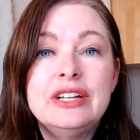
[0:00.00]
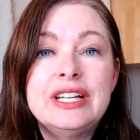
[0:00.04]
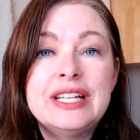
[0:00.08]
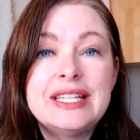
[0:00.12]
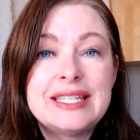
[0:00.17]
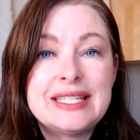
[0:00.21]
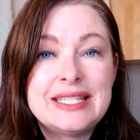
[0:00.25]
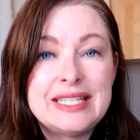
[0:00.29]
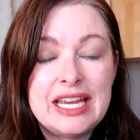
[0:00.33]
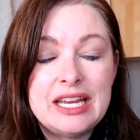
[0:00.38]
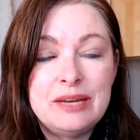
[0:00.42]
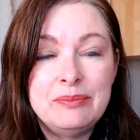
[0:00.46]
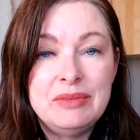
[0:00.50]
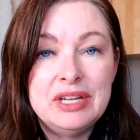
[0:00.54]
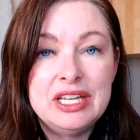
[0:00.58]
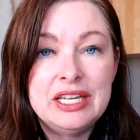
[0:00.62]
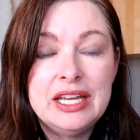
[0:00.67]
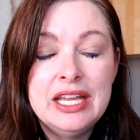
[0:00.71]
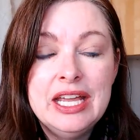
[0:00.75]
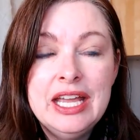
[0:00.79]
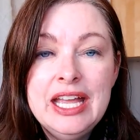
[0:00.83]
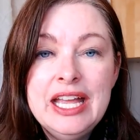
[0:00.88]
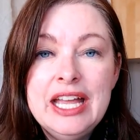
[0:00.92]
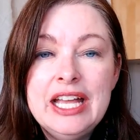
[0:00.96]

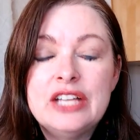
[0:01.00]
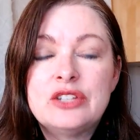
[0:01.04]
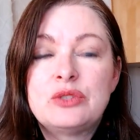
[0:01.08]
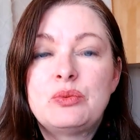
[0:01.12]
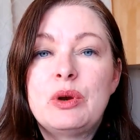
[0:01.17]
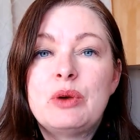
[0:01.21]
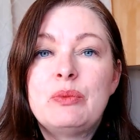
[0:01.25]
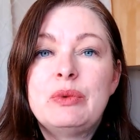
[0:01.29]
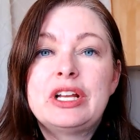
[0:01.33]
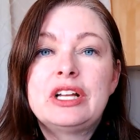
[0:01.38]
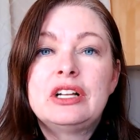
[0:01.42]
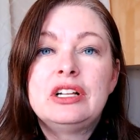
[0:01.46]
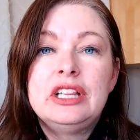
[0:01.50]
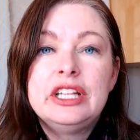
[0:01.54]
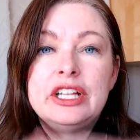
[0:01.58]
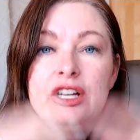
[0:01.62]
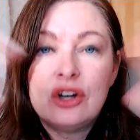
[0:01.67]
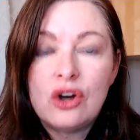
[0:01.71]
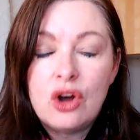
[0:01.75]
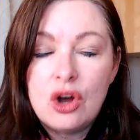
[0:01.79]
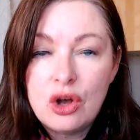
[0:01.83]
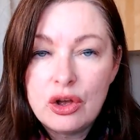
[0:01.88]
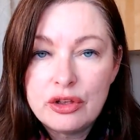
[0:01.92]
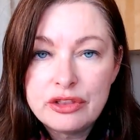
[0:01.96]
statement is where we
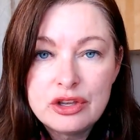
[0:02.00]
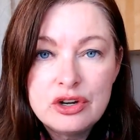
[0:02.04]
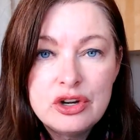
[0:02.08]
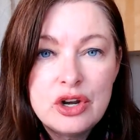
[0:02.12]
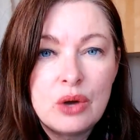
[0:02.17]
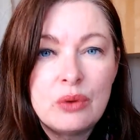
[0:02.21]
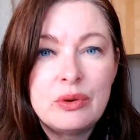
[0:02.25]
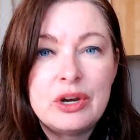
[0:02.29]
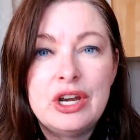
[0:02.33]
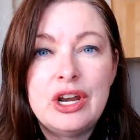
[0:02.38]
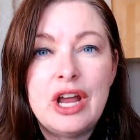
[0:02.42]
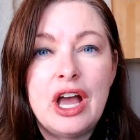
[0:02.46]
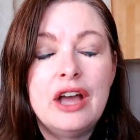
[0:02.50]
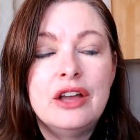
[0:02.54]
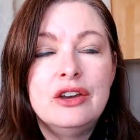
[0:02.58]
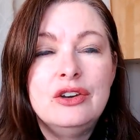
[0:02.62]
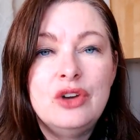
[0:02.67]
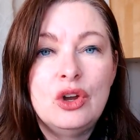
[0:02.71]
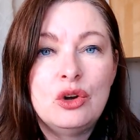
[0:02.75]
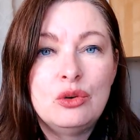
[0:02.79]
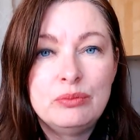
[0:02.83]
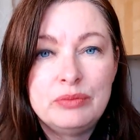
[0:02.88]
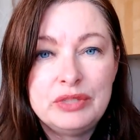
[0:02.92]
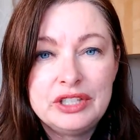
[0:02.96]
clear all the known and
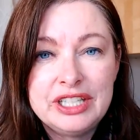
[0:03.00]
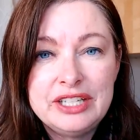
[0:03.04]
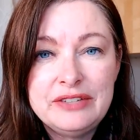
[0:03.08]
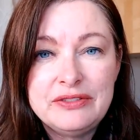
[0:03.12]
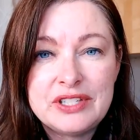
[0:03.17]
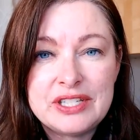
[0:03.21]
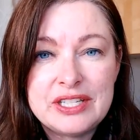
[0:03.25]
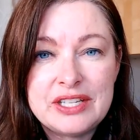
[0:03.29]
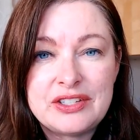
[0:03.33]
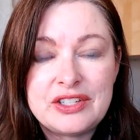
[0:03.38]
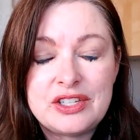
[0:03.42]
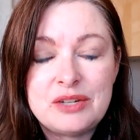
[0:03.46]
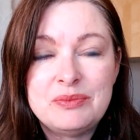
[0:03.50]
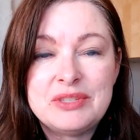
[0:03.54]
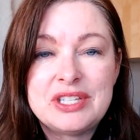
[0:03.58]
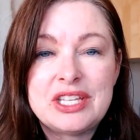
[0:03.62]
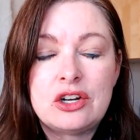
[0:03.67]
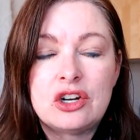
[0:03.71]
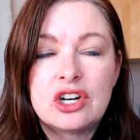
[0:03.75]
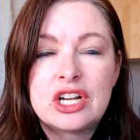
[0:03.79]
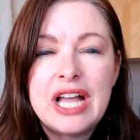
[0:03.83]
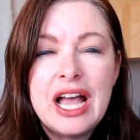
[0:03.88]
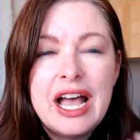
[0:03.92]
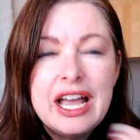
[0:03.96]
unknown belief systems
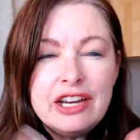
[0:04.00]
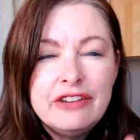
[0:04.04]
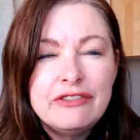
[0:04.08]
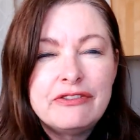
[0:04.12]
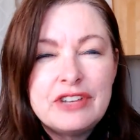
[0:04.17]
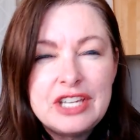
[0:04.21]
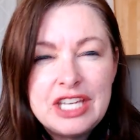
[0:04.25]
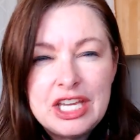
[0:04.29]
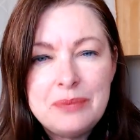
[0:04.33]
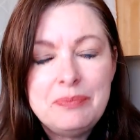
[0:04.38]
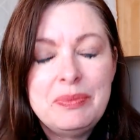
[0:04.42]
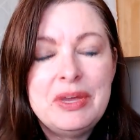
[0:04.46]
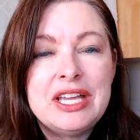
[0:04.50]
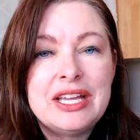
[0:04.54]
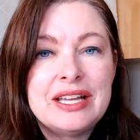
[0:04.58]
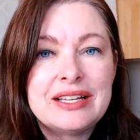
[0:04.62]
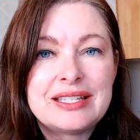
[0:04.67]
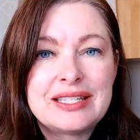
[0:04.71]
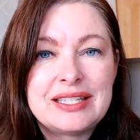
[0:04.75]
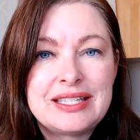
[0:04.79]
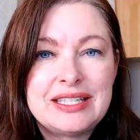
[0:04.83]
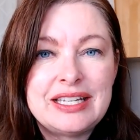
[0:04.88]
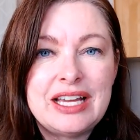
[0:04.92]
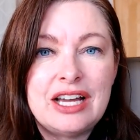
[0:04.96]
that are kind of keeping
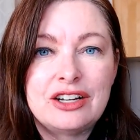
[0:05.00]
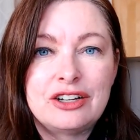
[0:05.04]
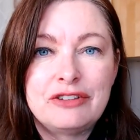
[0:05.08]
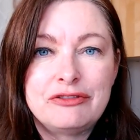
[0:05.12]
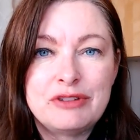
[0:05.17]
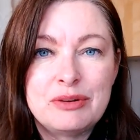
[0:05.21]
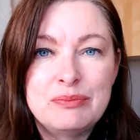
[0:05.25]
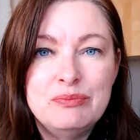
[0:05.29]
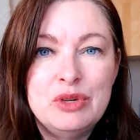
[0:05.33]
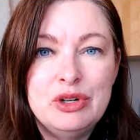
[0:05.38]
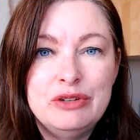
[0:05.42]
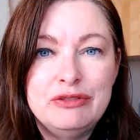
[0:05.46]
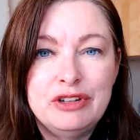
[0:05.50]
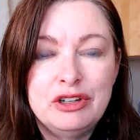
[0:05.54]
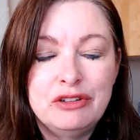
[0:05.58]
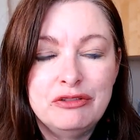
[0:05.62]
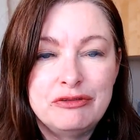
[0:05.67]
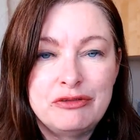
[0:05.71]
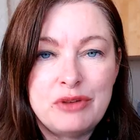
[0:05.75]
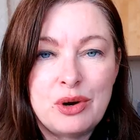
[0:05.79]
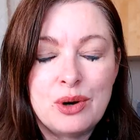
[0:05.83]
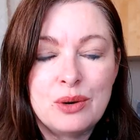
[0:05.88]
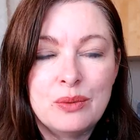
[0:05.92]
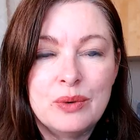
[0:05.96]
us stuck from moving
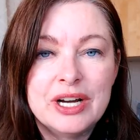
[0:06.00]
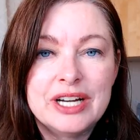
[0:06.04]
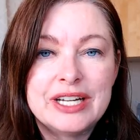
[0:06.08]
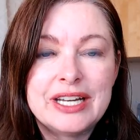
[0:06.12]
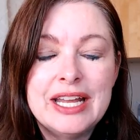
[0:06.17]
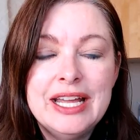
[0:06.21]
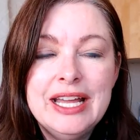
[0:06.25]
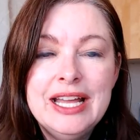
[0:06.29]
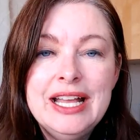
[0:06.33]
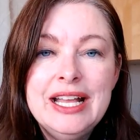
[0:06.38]
forward.